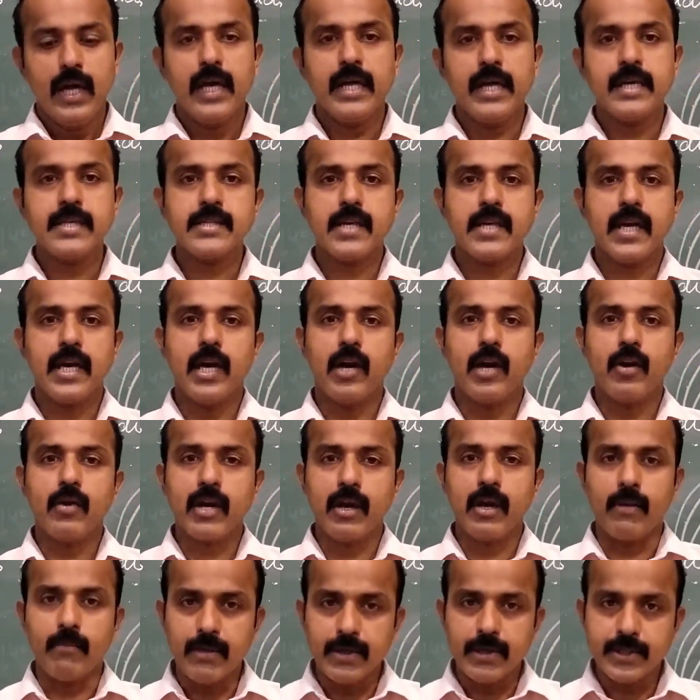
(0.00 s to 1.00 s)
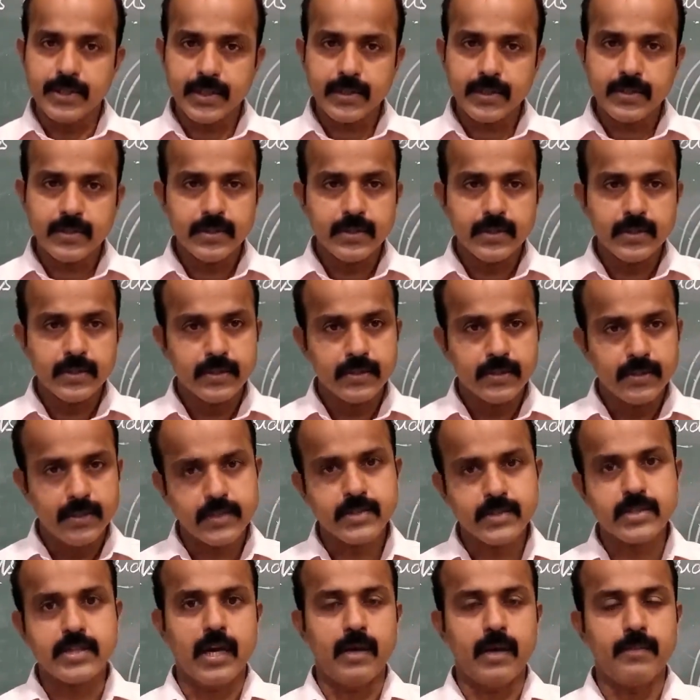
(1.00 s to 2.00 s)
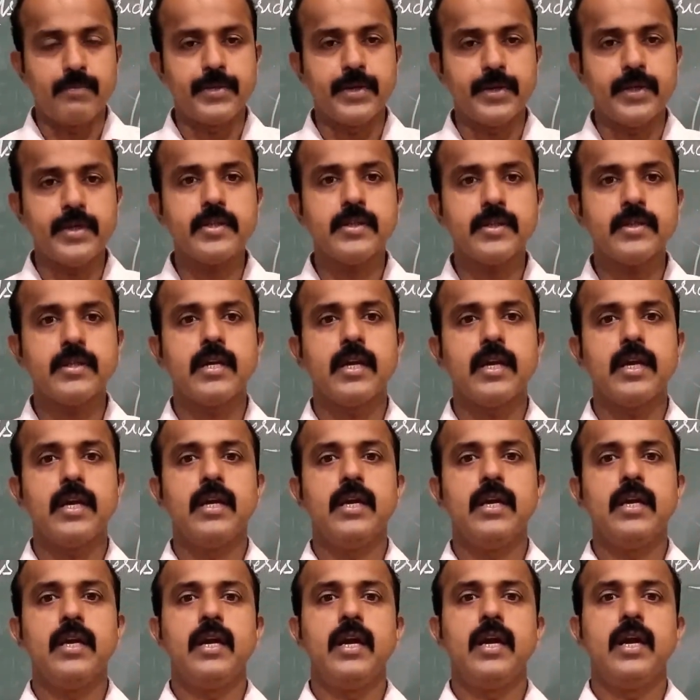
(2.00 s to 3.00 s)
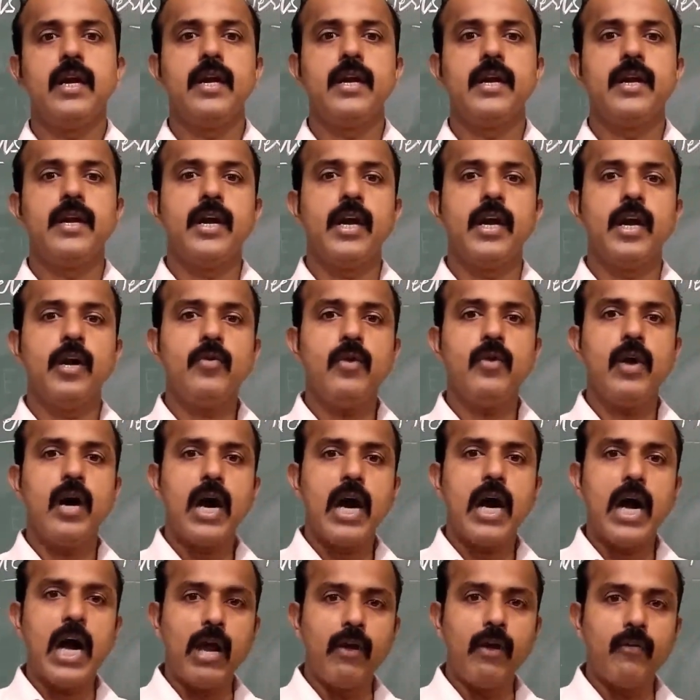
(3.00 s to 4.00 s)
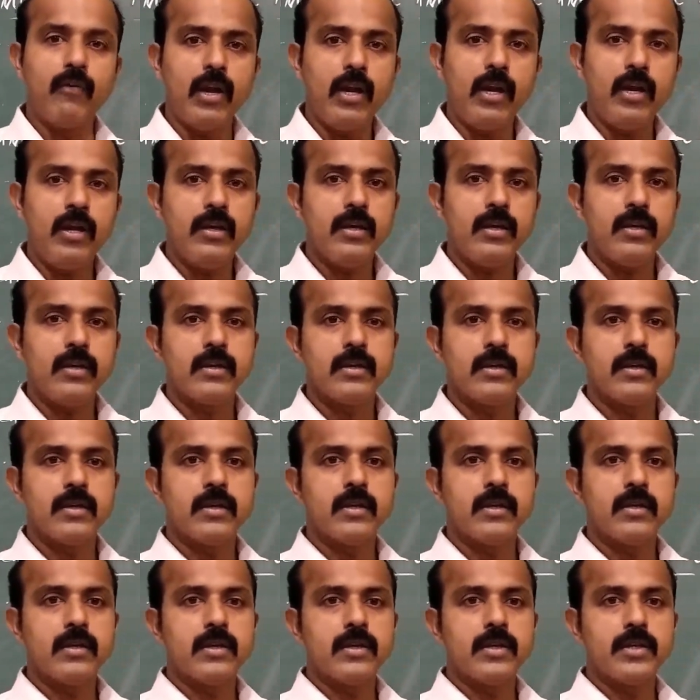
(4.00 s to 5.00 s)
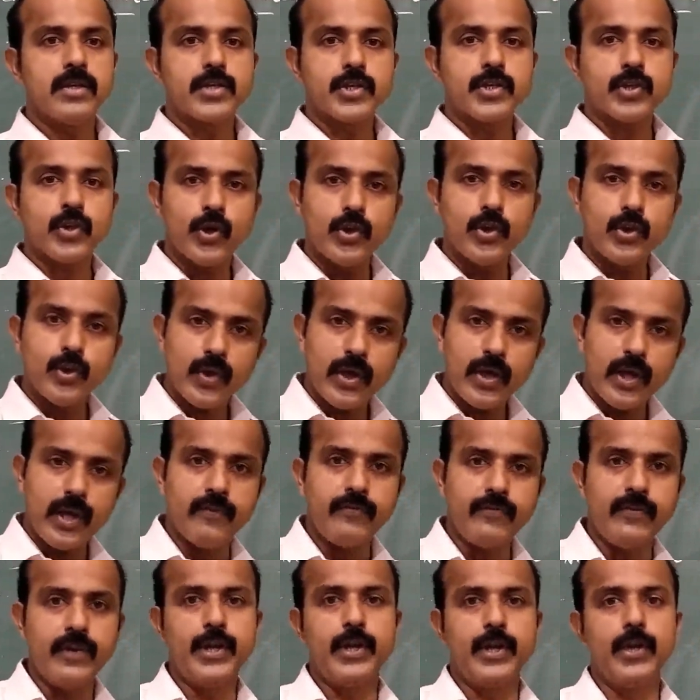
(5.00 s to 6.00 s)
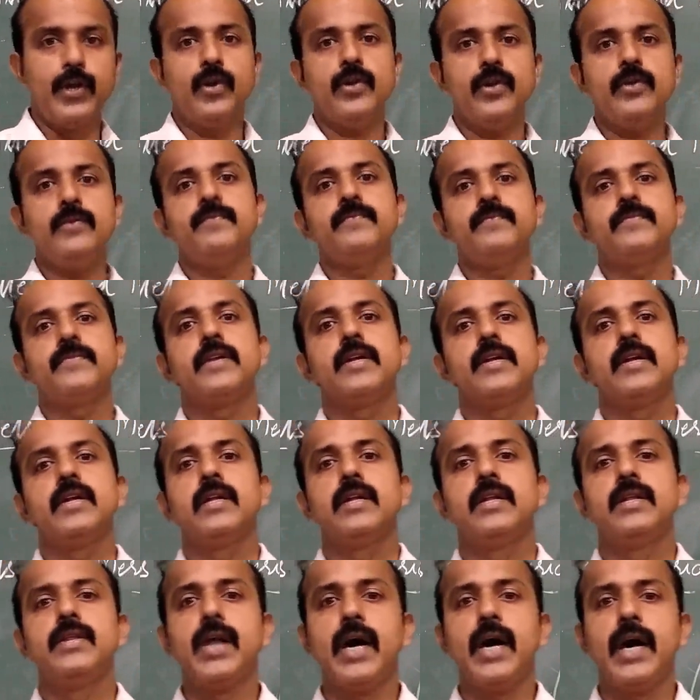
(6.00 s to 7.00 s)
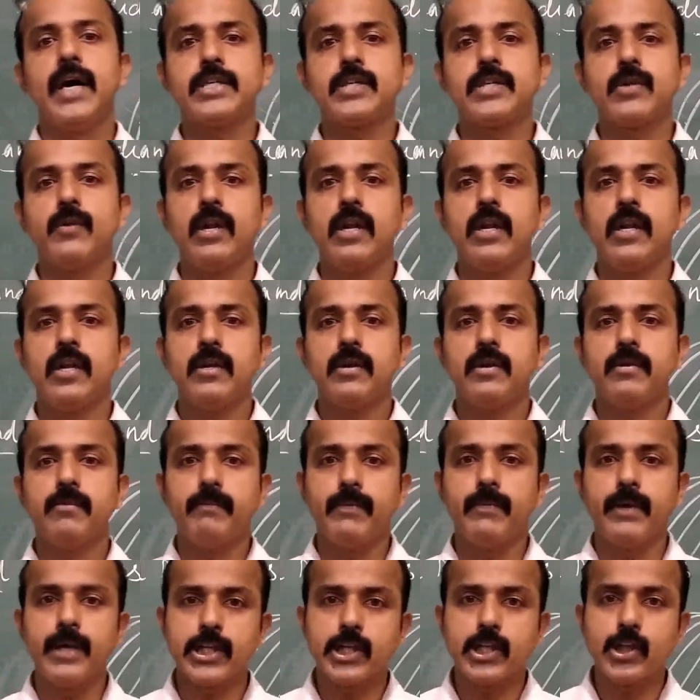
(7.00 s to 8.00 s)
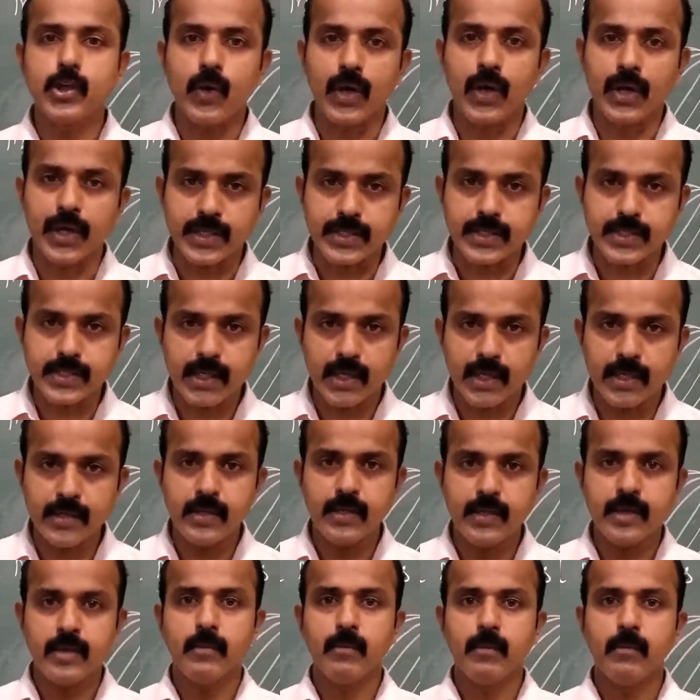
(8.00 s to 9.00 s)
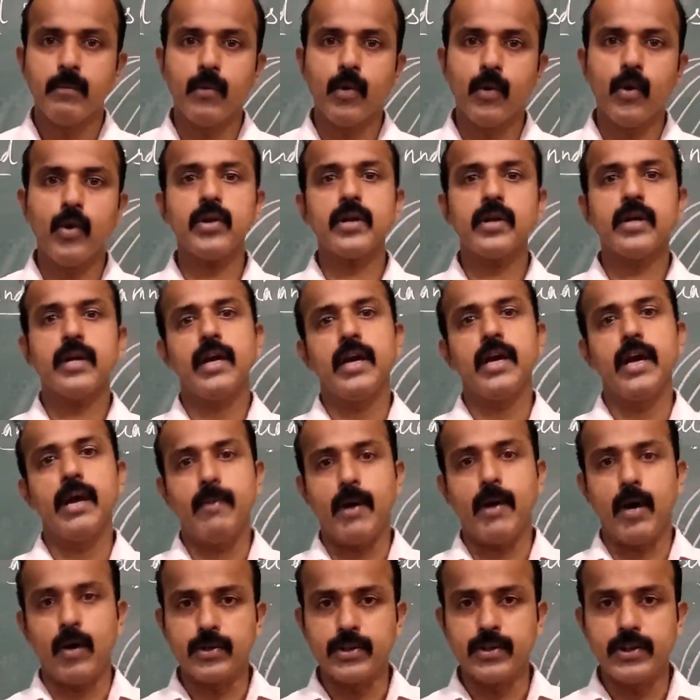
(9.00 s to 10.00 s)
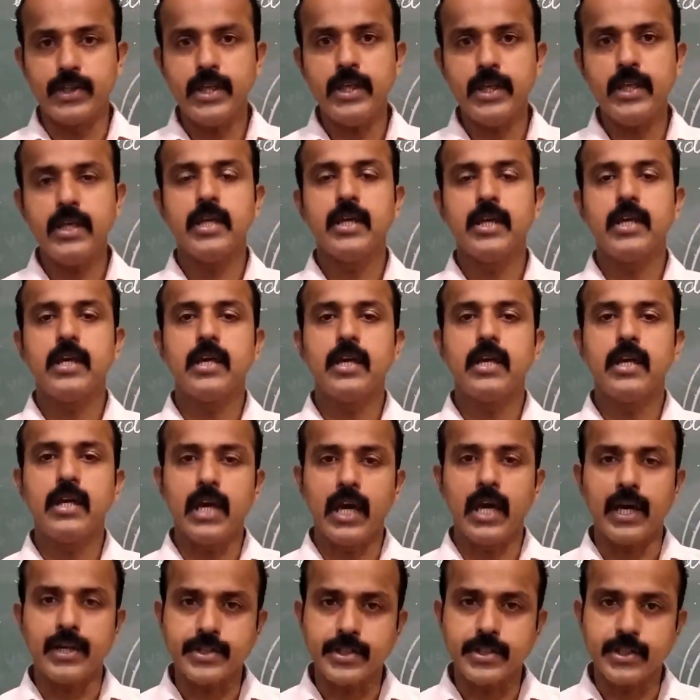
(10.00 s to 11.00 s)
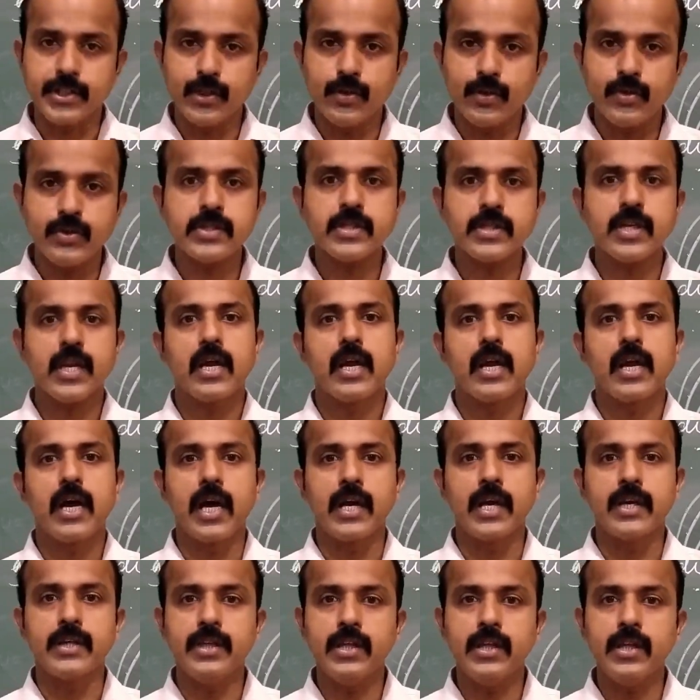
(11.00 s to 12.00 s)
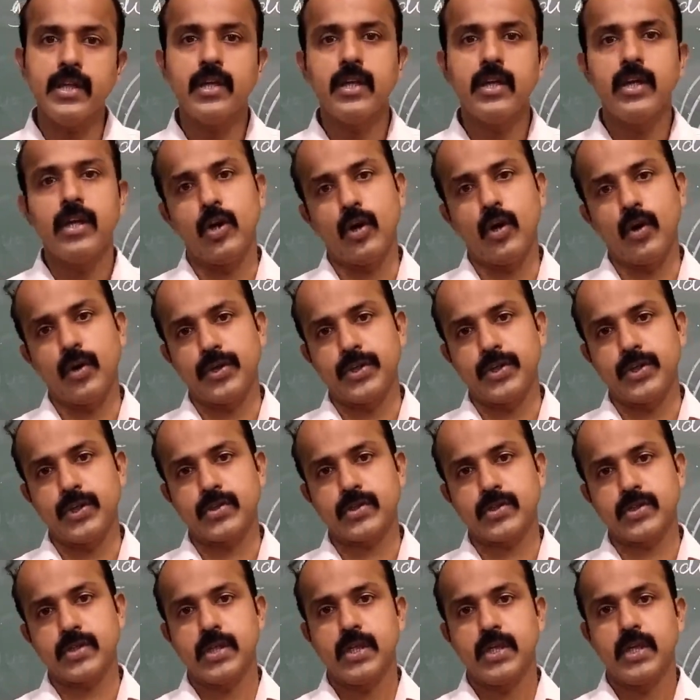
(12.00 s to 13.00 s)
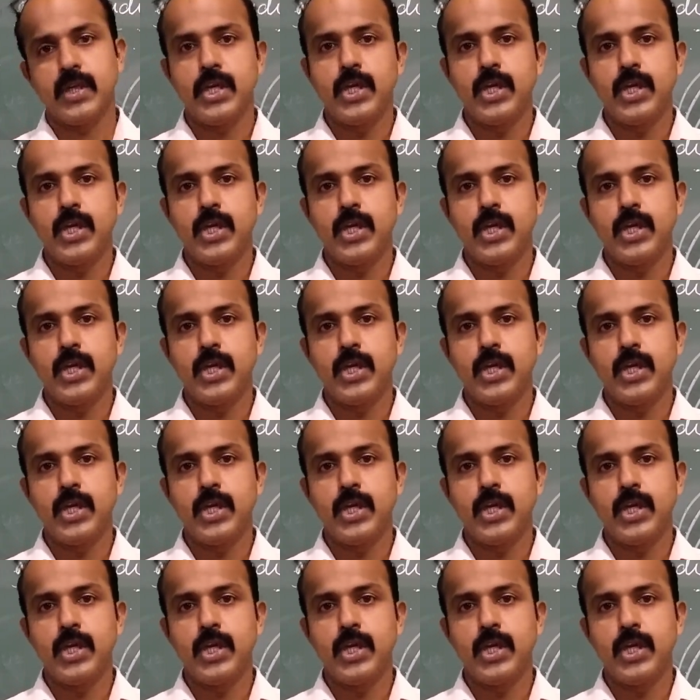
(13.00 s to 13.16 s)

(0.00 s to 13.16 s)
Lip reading: As I have completed this chapter, now I will show you a video that will make you understand more about the latitudes and the longitudes.